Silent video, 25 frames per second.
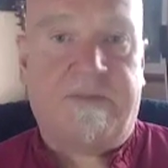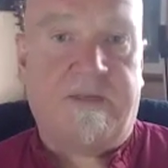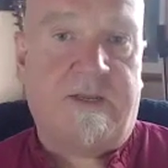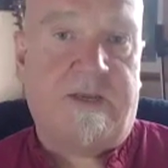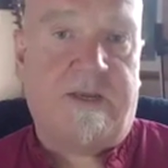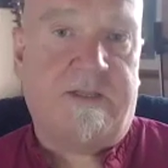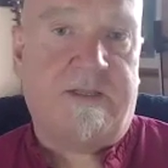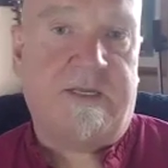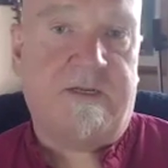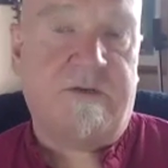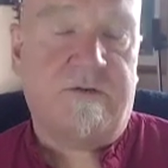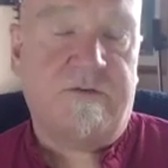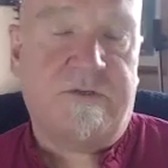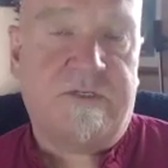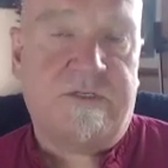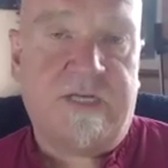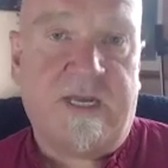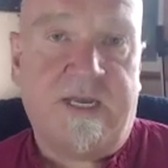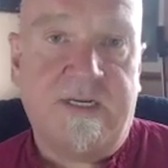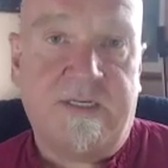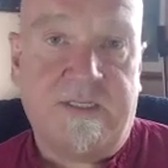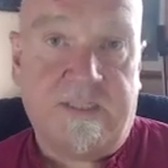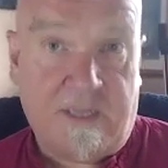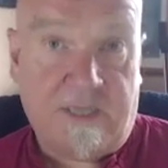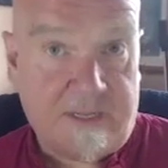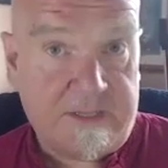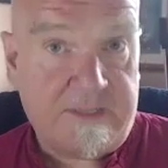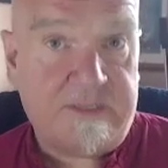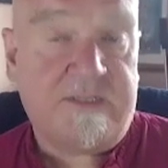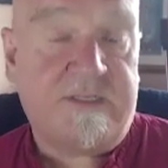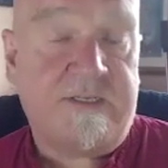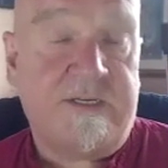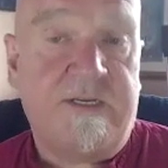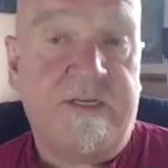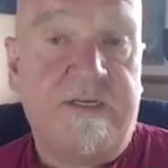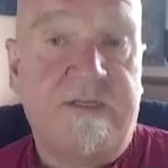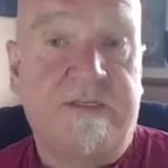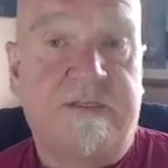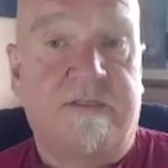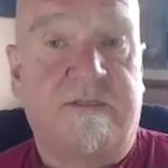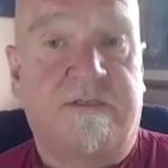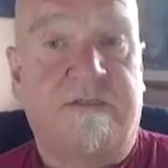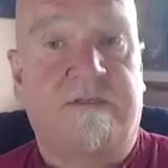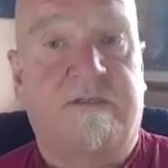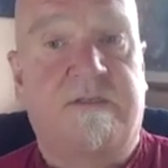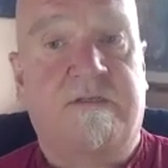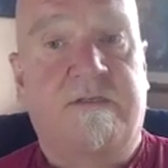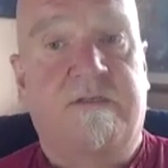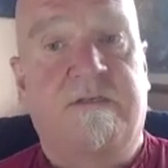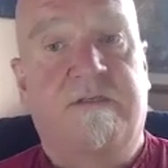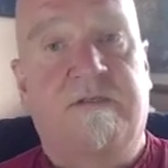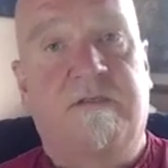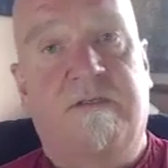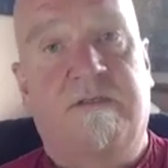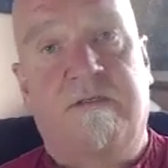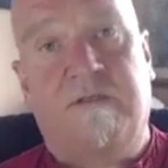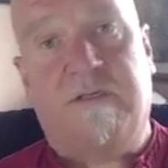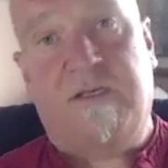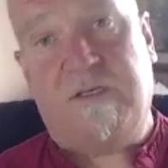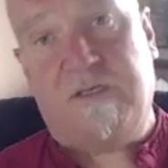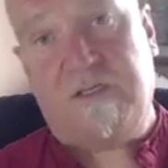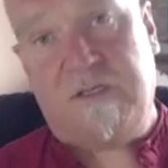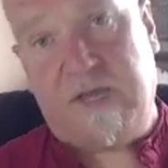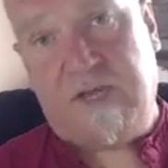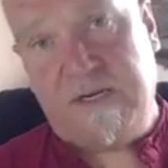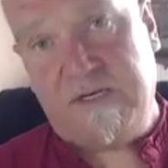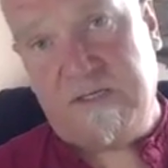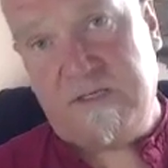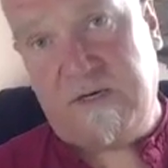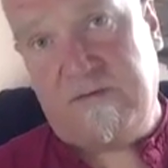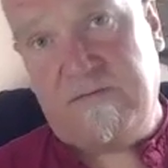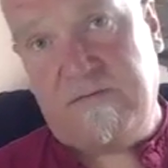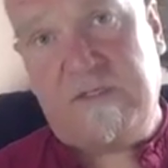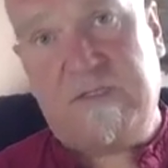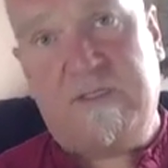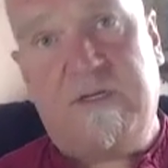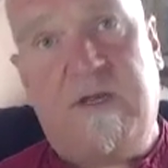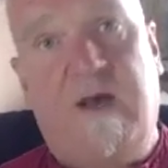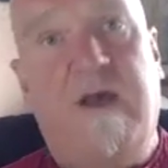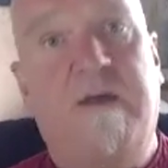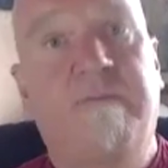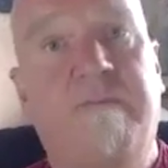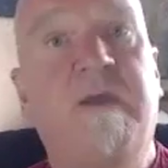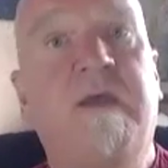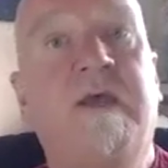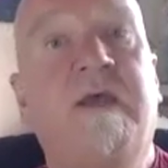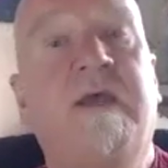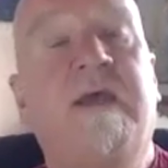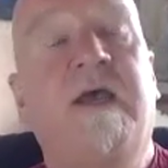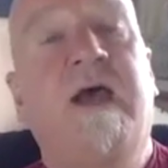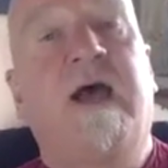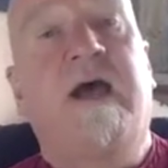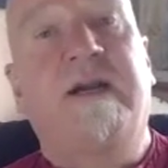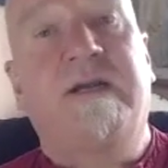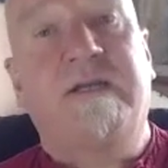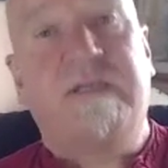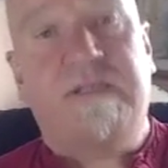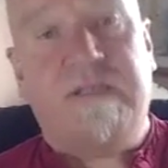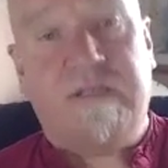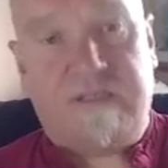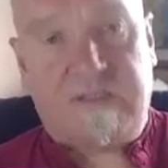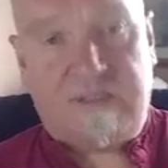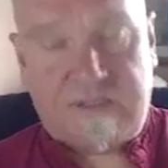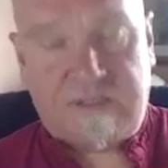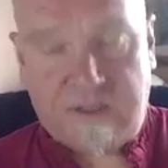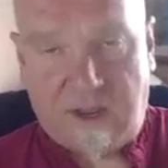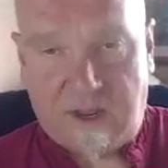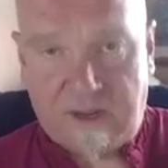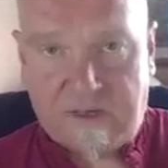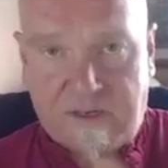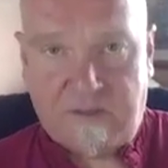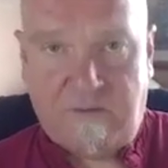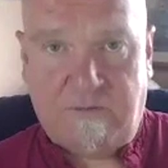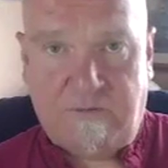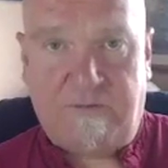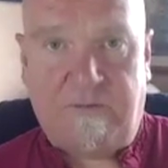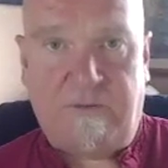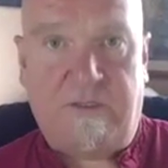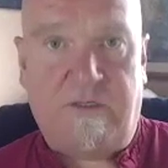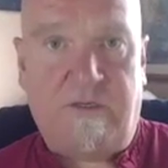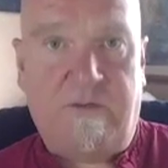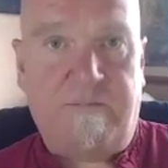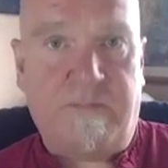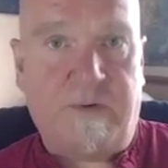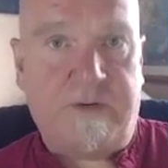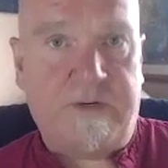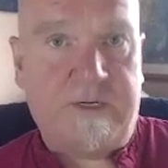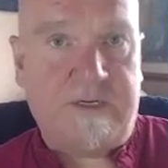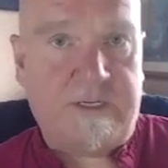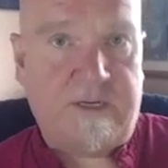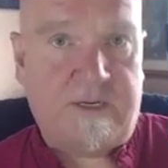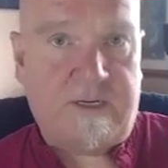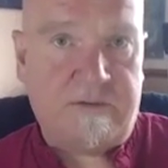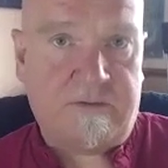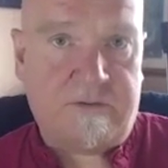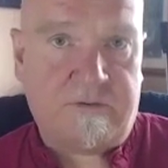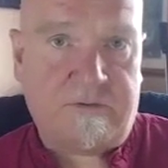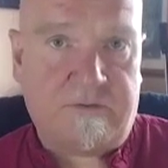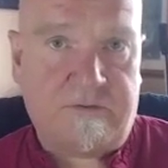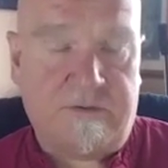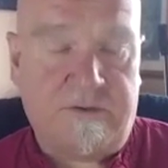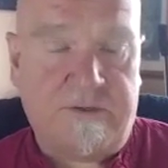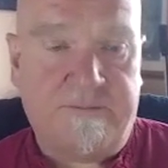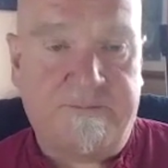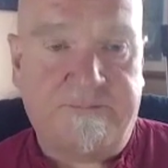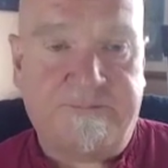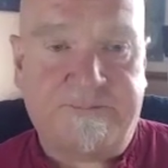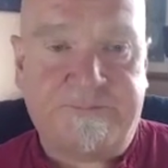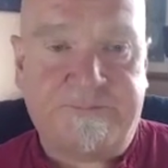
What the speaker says: And they all change like the seasons. They change over time. And it's a cycle that your body goes through.